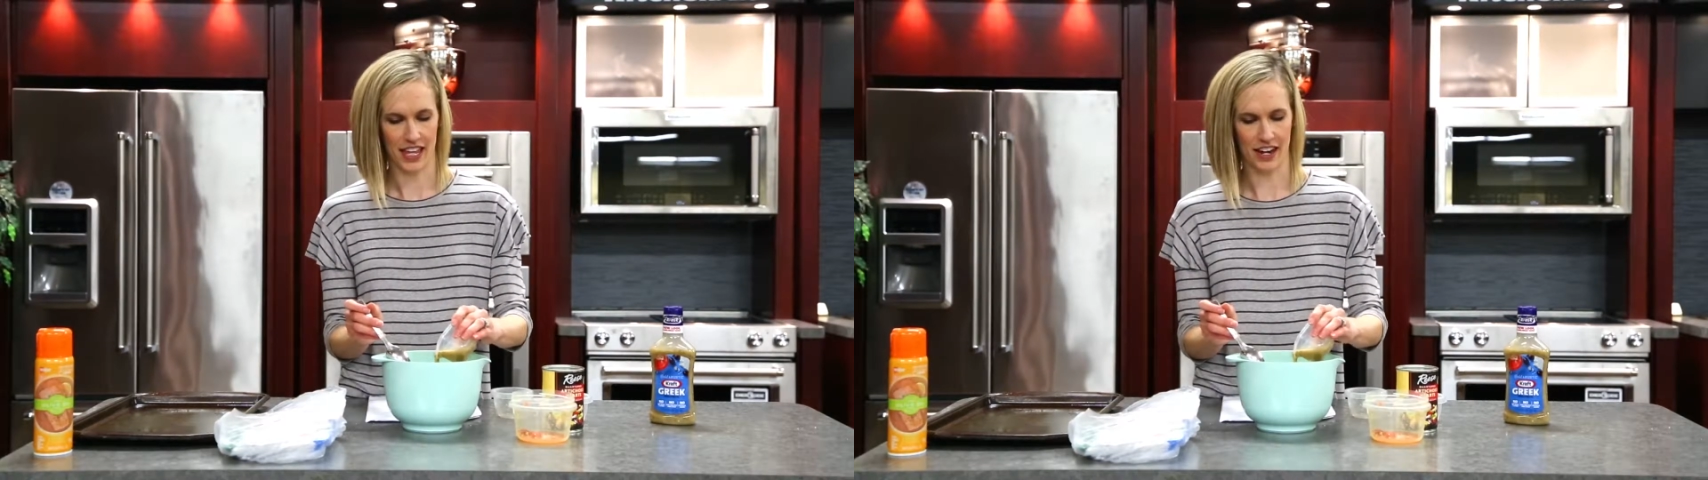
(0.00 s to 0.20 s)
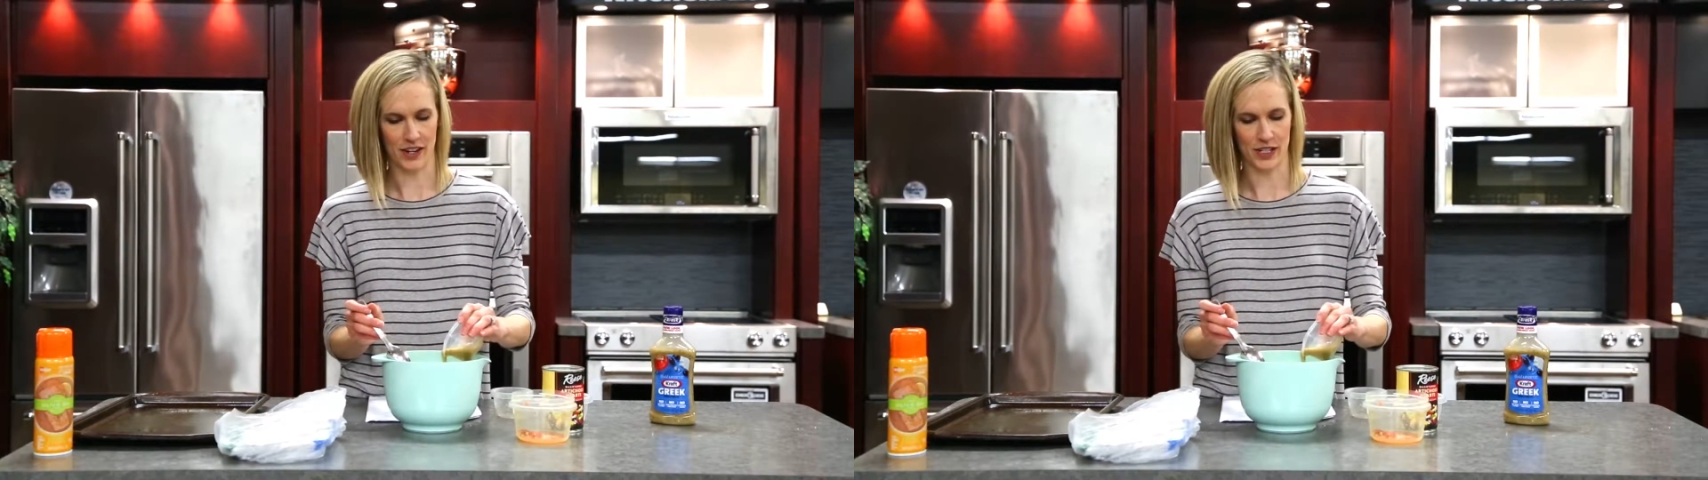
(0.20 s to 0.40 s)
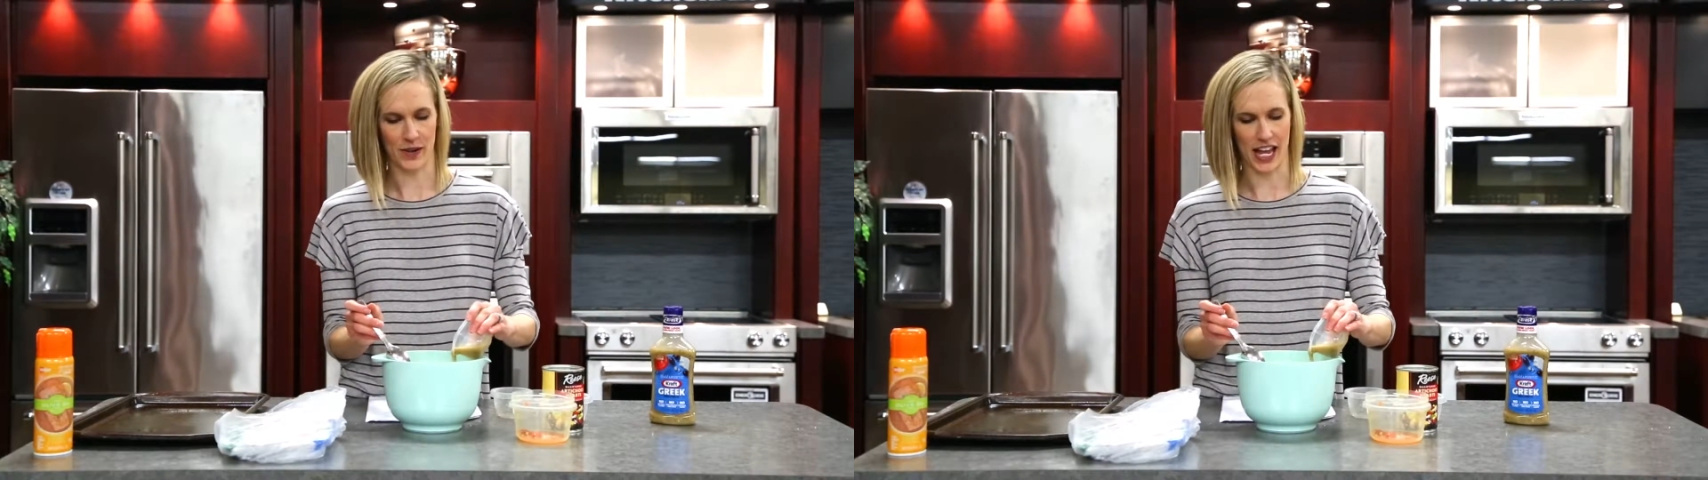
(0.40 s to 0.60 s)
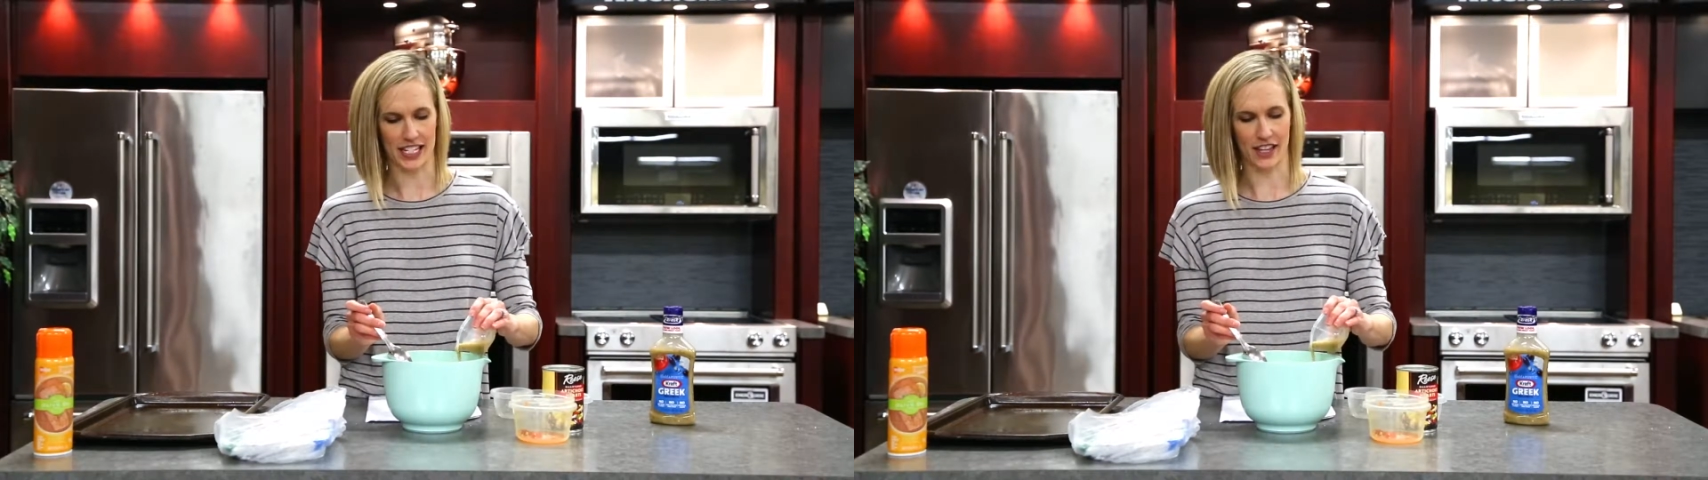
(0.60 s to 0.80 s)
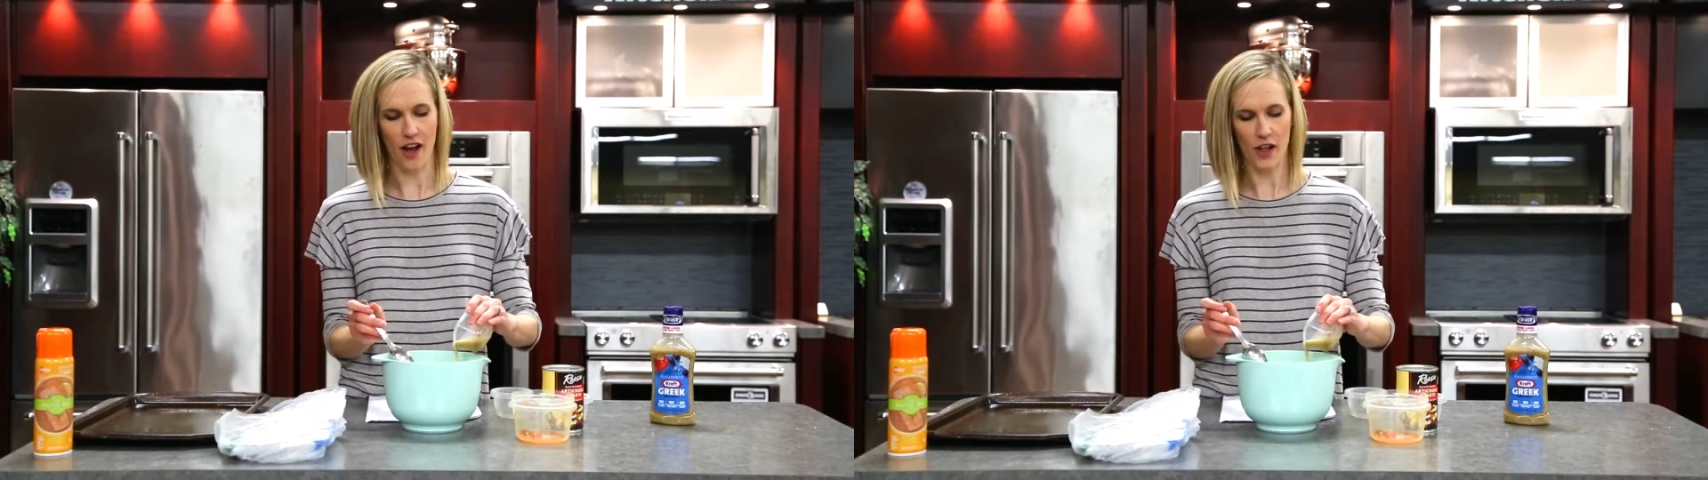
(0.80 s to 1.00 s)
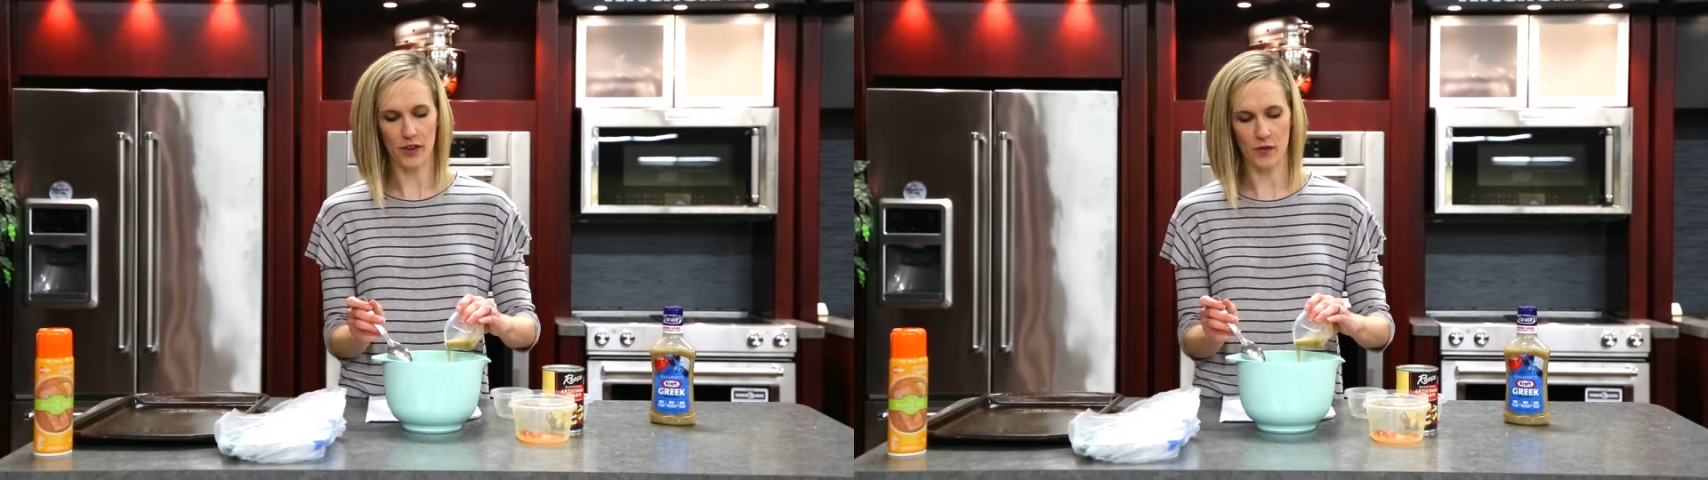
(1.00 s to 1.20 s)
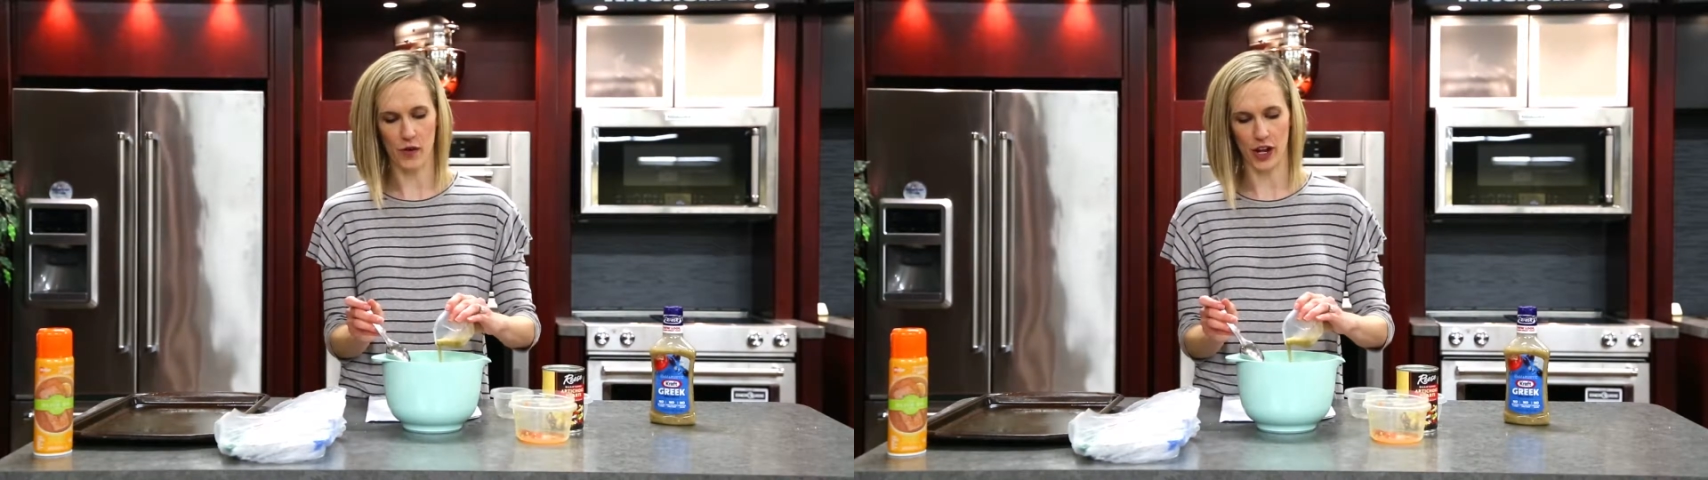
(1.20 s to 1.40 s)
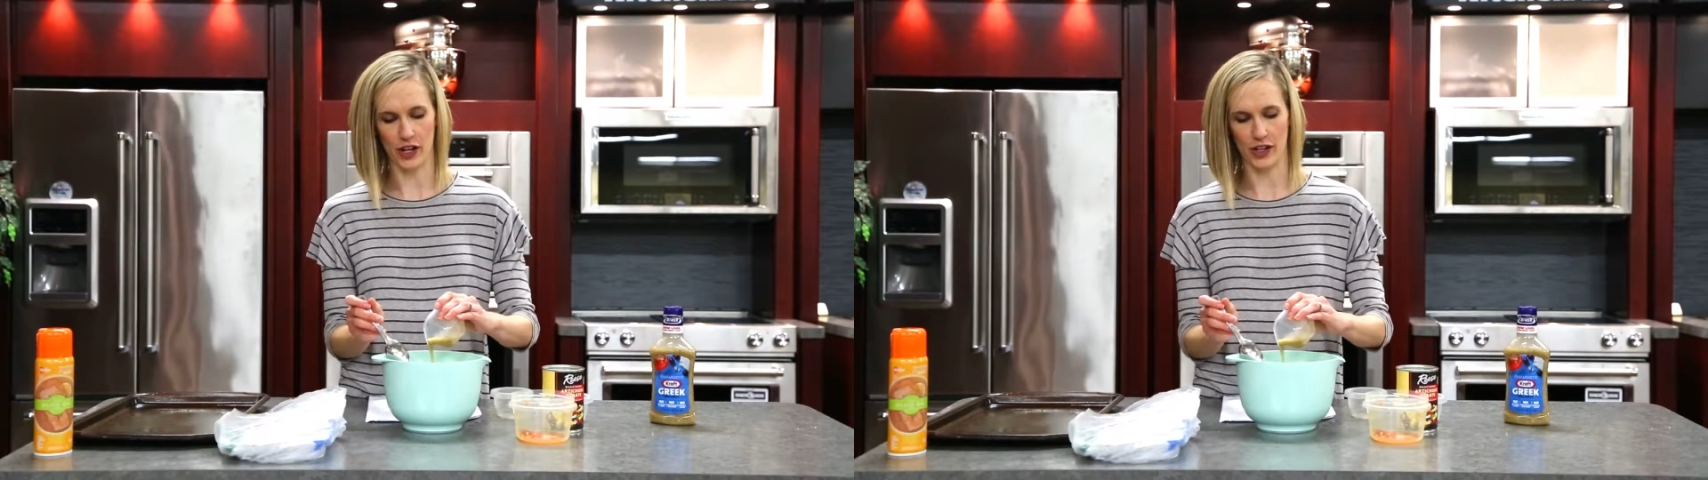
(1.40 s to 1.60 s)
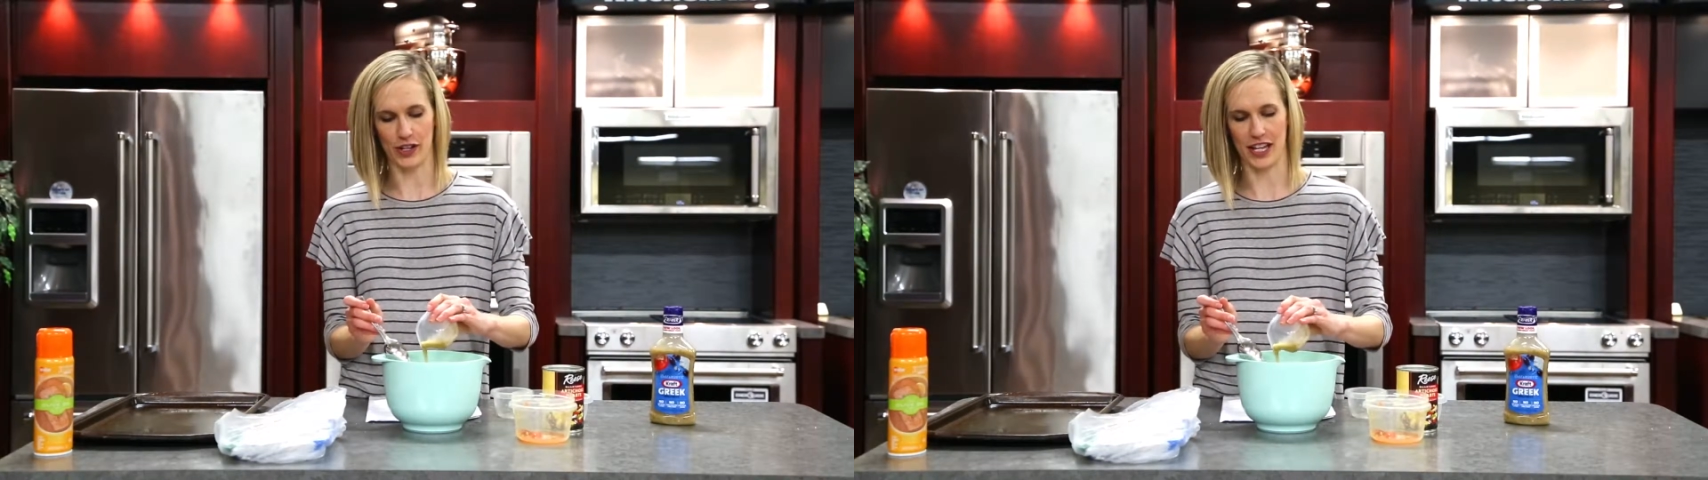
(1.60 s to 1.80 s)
That also has the olive oil